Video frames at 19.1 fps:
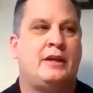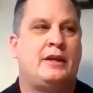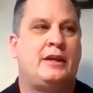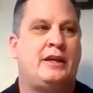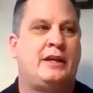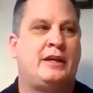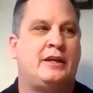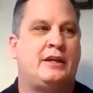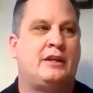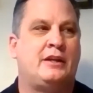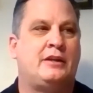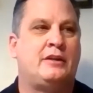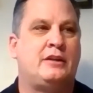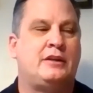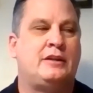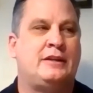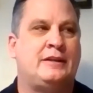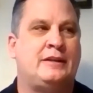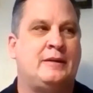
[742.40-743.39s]
And
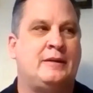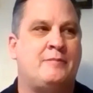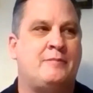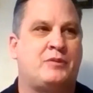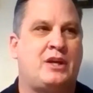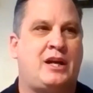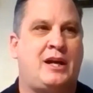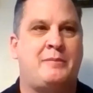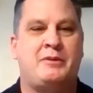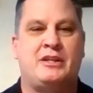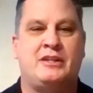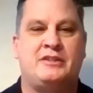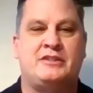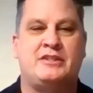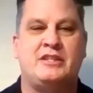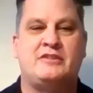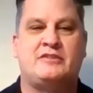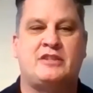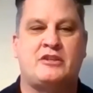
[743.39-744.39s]
I'm in a
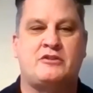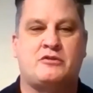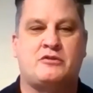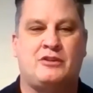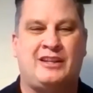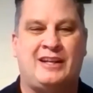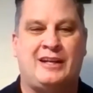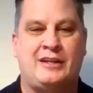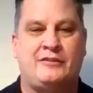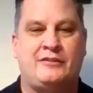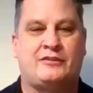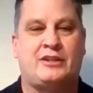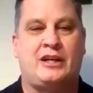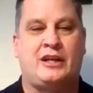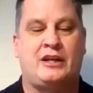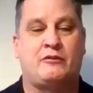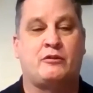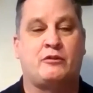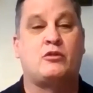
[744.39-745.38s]
decentralized
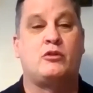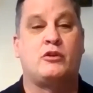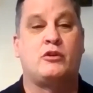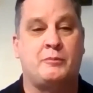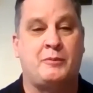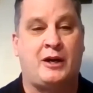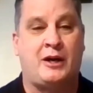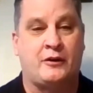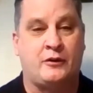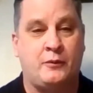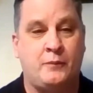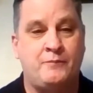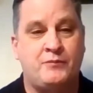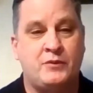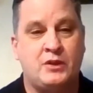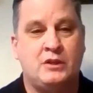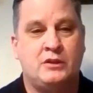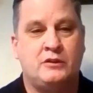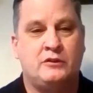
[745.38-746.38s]
kind of recruiting model.
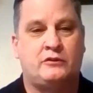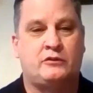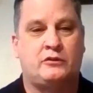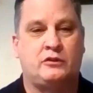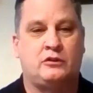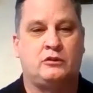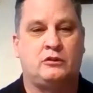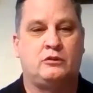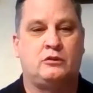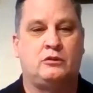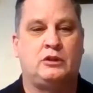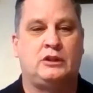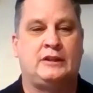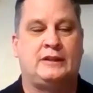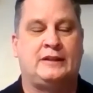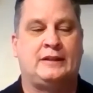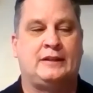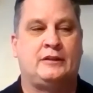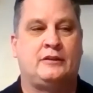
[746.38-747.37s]

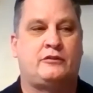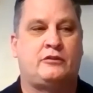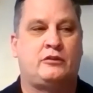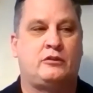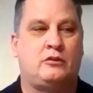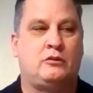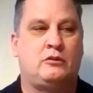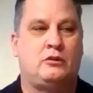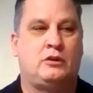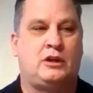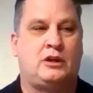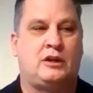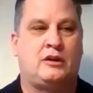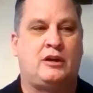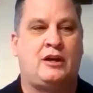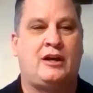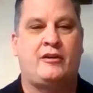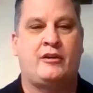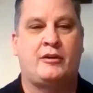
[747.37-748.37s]
So our
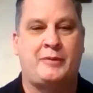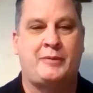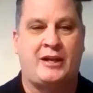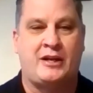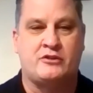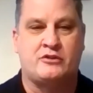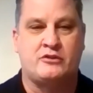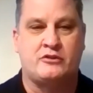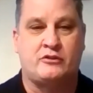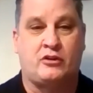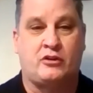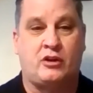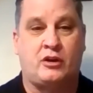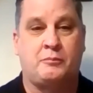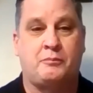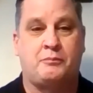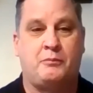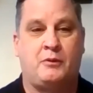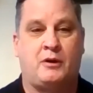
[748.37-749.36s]
hiring managers
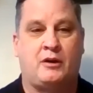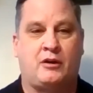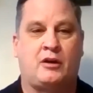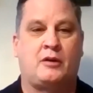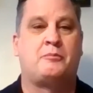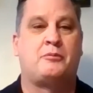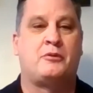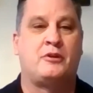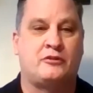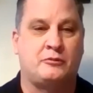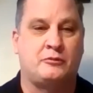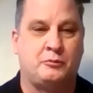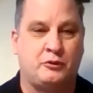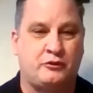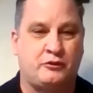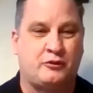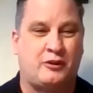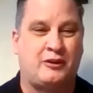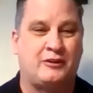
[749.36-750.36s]
are our
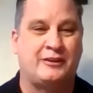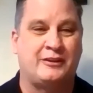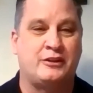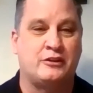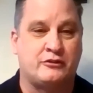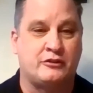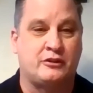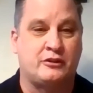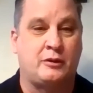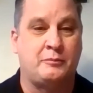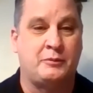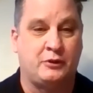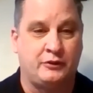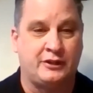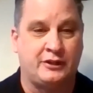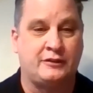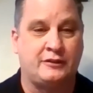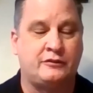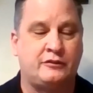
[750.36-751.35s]
principals, or our leaders in our
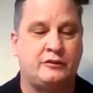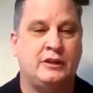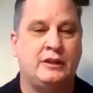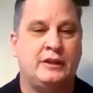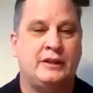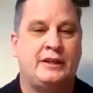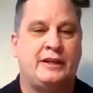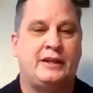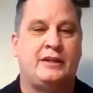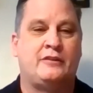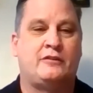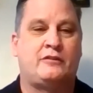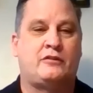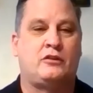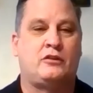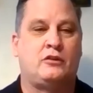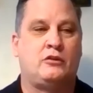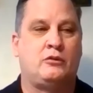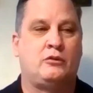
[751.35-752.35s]
buildings. And
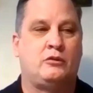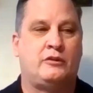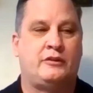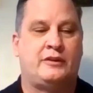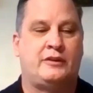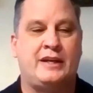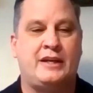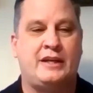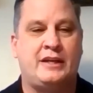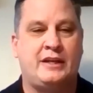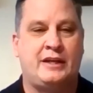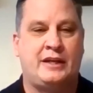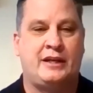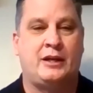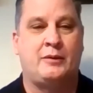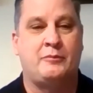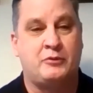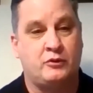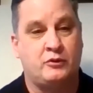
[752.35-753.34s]
so they end
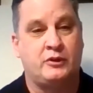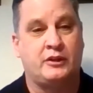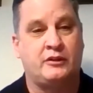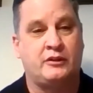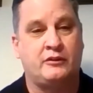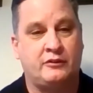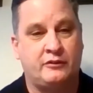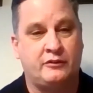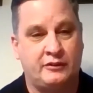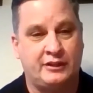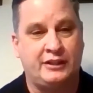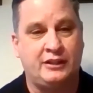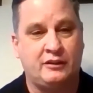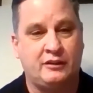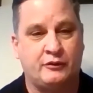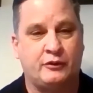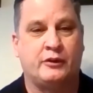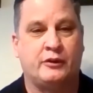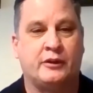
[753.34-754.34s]
up doing the
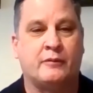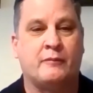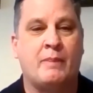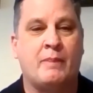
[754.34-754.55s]
interviewing.